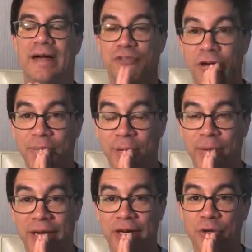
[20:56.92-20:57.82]
I've trained
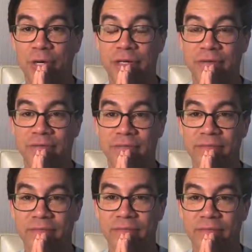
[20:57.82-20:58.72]
people how to do it
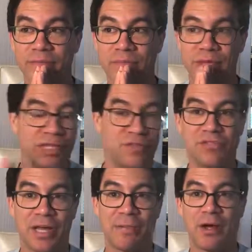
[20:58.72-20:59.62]

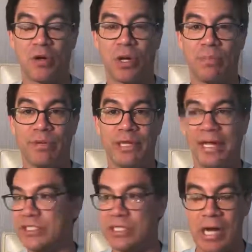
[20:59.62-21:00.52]
inside my own
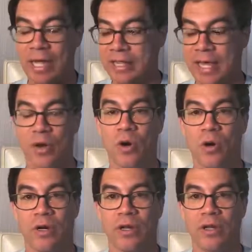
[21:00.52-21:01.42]
company. It's not that
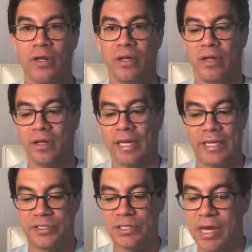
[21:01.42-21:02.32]
hard.
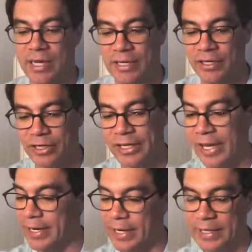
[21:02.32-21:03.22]
It's not
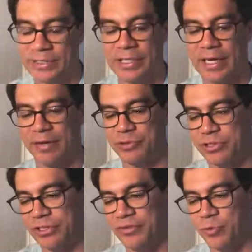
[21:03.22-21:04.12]
nearly, and like I said,
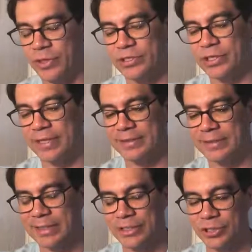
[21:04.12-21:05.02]
the reason I
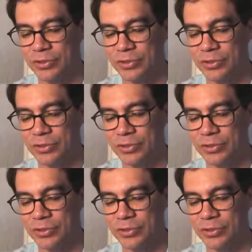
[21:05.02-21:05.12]
decided to